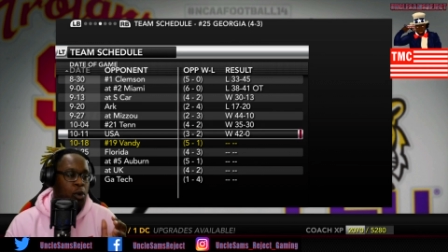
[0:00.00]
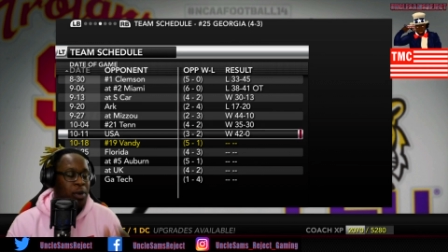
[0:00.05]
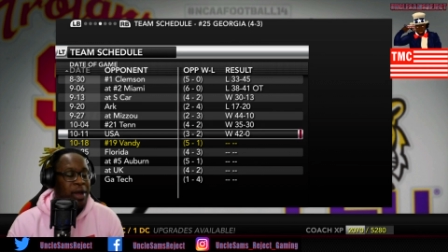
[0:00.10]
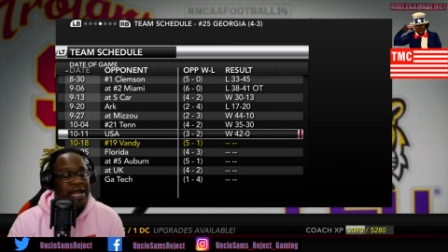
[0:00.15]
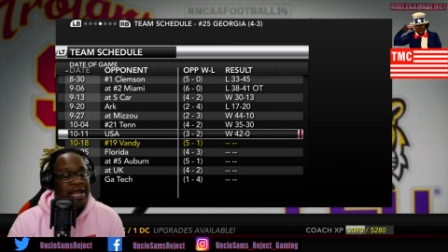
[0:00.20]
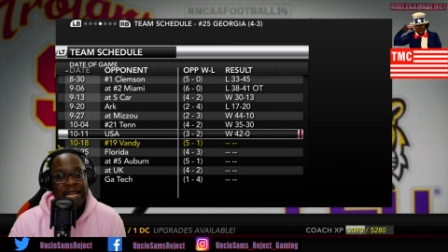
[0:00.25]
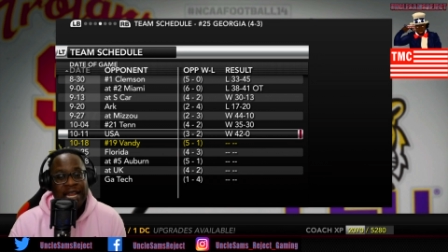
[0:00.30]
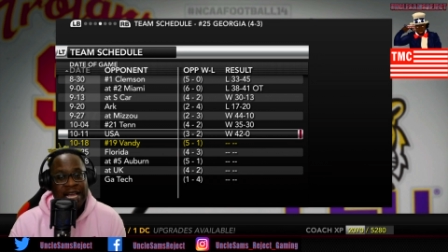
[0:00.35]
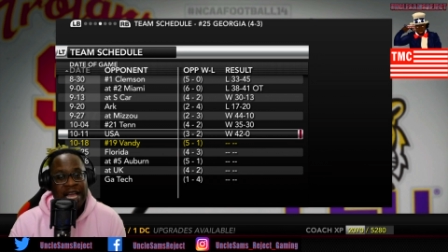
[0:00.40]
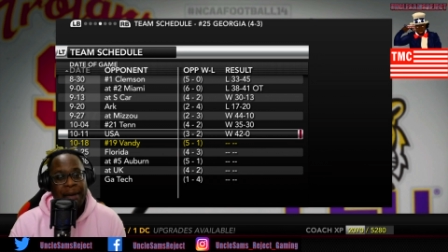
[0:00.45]

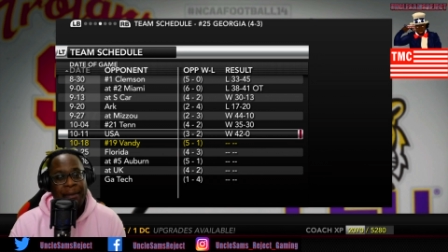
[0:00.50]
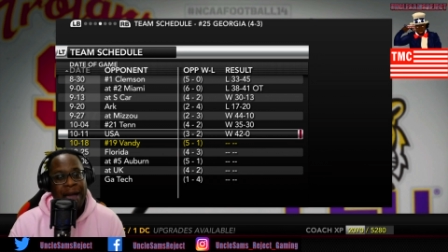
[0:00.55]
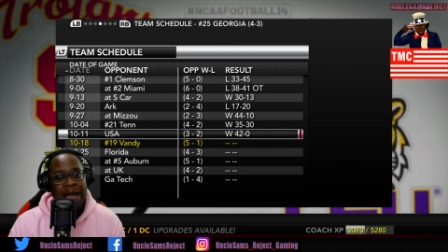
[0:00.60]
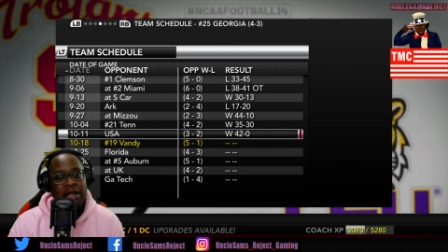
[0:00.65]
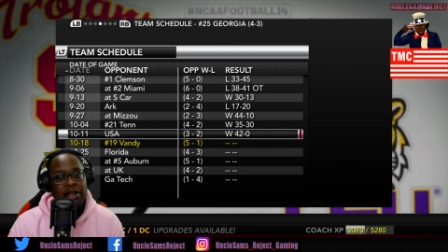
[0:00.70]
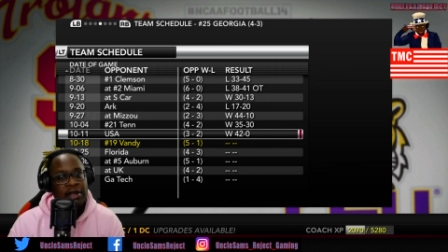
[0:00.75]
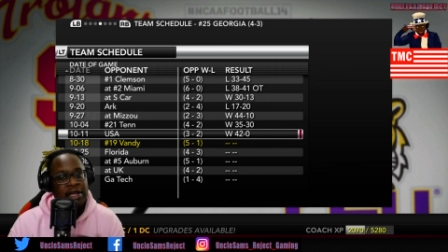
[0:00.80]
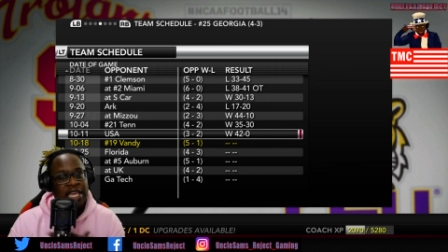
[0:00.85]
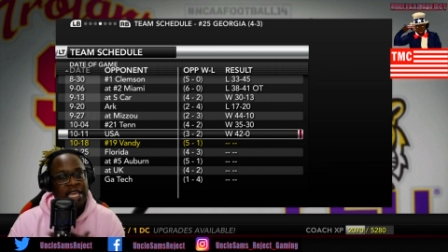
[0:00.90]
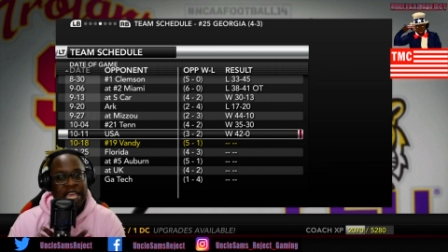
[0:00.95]
We need to come
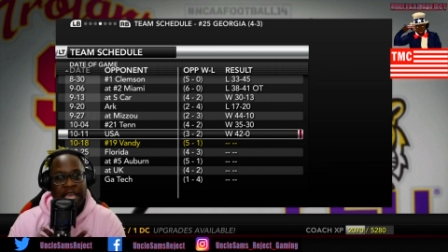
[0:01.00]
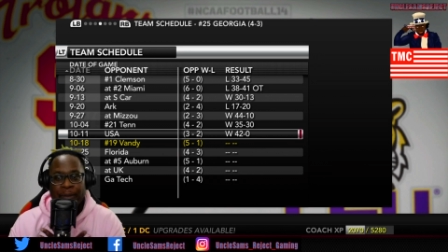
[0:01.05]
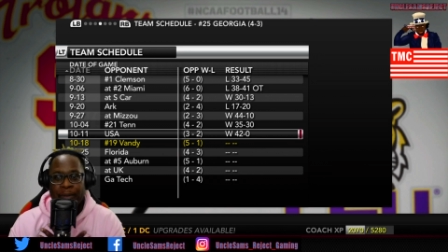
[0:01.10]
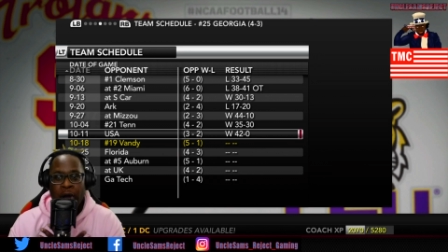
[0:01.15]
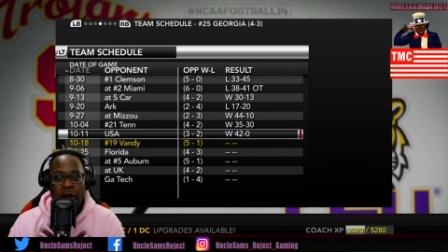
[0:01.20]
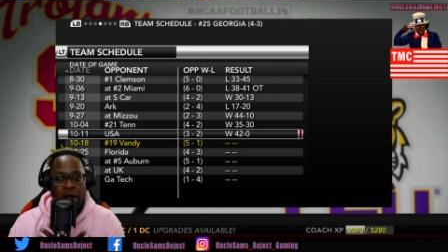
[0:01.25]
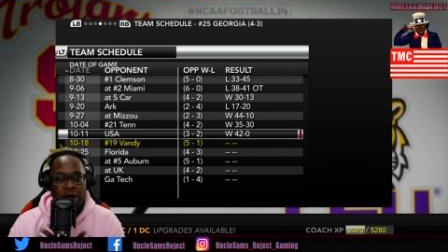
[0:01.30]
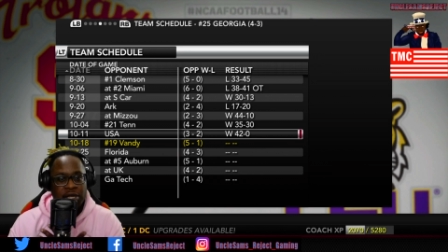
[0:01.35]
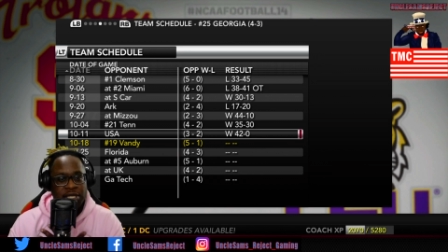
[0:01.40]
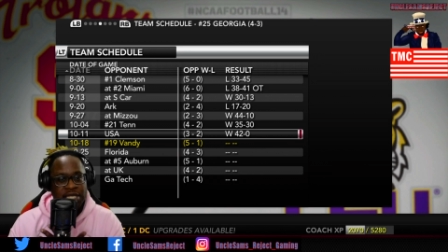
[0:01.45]
out here and
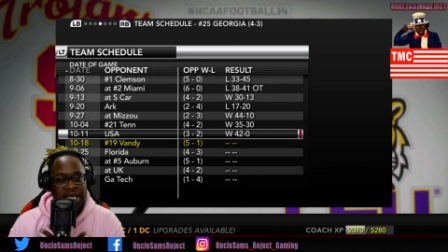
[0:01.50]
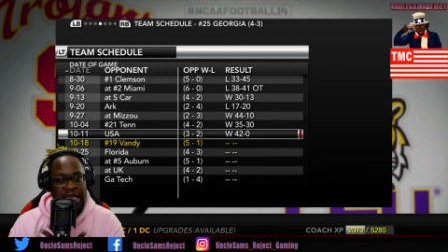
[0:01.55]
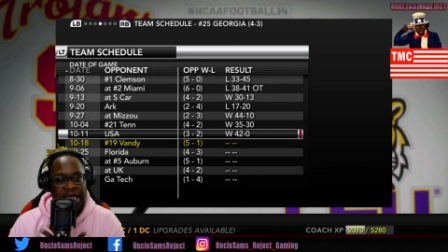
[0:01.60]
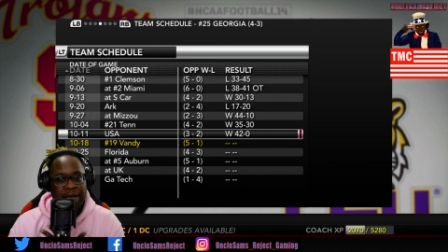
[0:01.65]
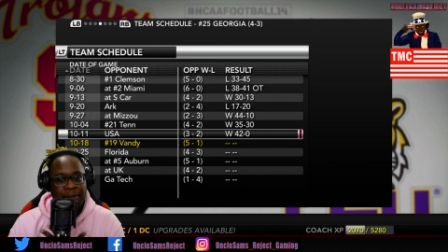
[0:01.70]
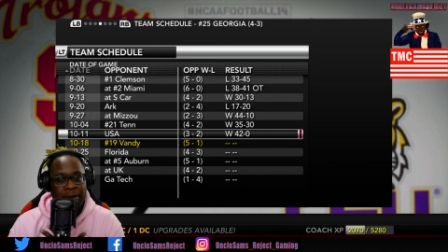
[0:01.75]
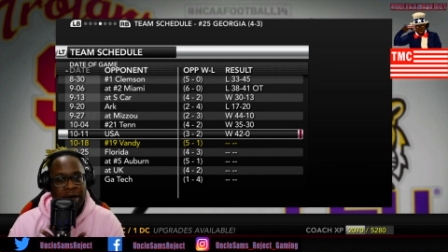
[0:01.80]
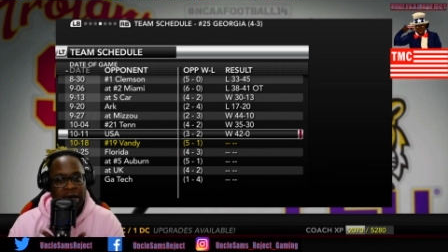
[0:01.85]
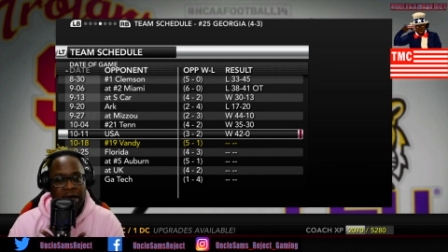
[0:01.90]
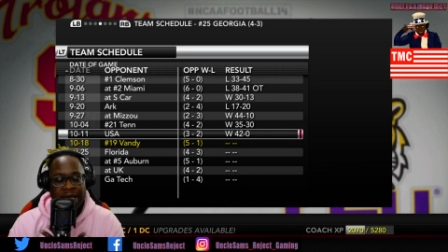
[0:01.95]
keep our
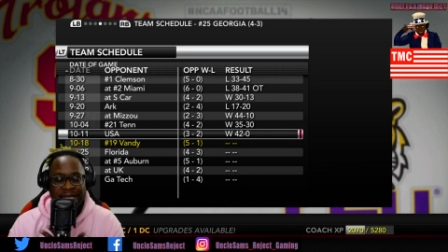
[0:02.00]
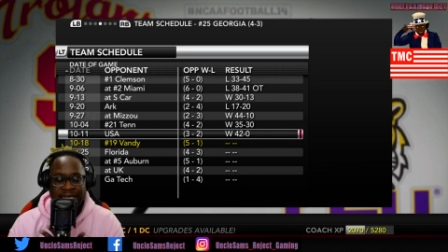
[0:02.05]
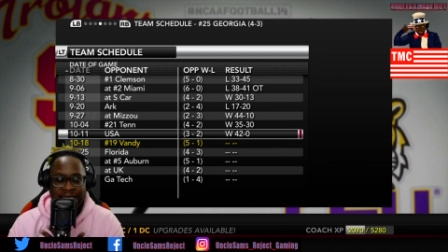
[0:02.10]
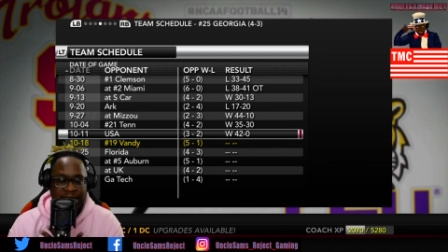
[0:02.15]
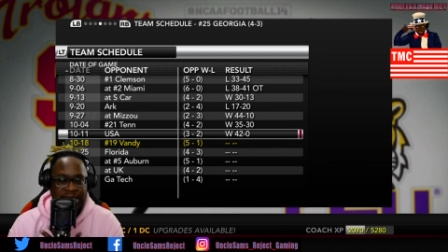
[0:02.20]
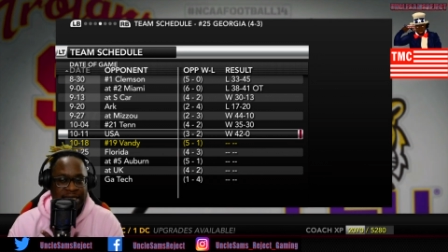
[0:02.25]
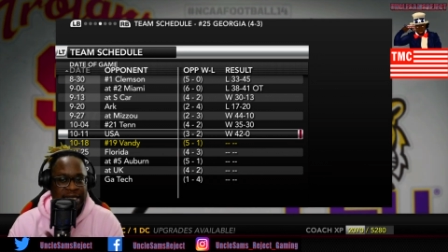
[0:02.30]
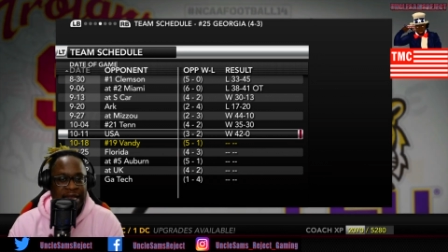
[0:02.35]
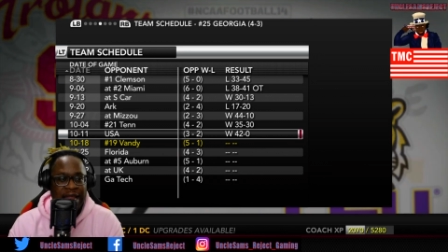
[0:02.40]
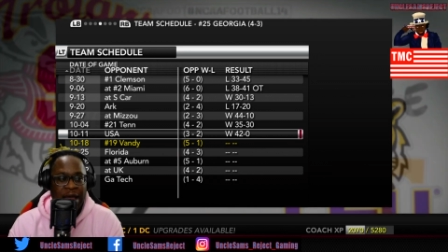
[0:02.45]
same uh,
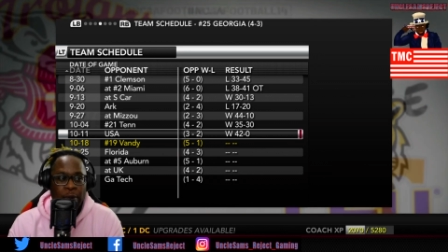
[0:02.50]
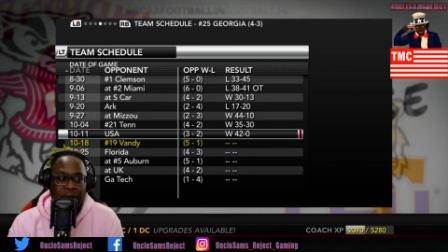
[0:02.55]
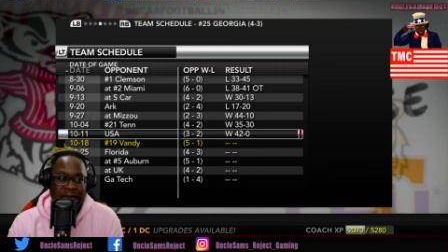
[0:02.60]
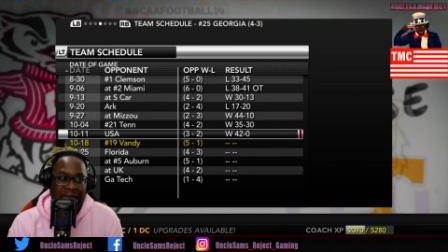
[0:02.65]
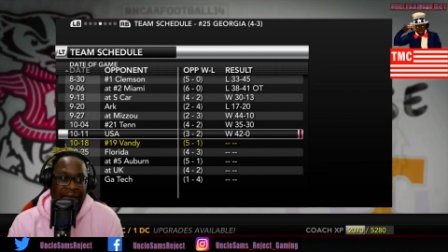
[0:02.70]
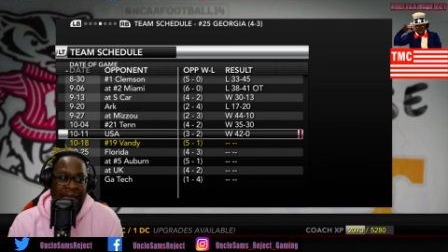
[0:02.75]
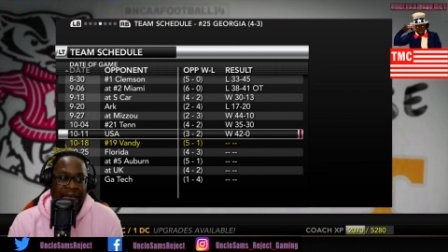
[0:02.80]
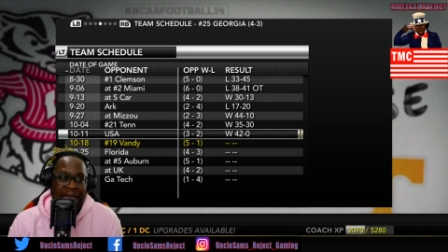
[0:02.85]
intensity that we